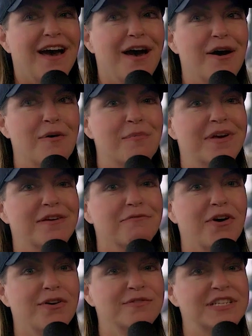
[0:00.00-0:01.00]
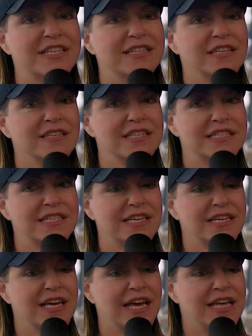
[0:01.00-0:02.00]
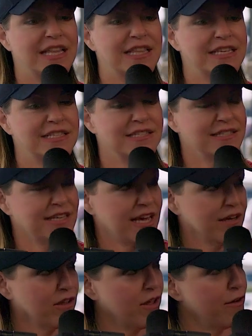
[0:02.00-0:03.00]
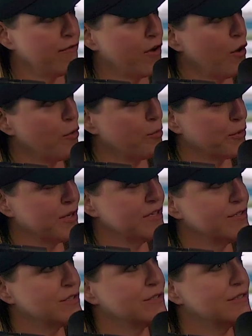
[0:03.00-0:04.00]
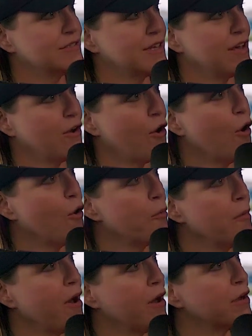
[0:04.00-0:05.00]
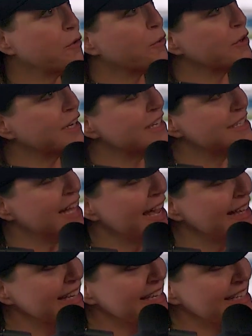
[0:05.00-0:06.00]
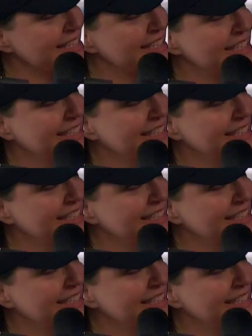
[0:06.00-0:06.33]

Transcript: involved in the listing and the sale of Oprah's home on Orcas Island.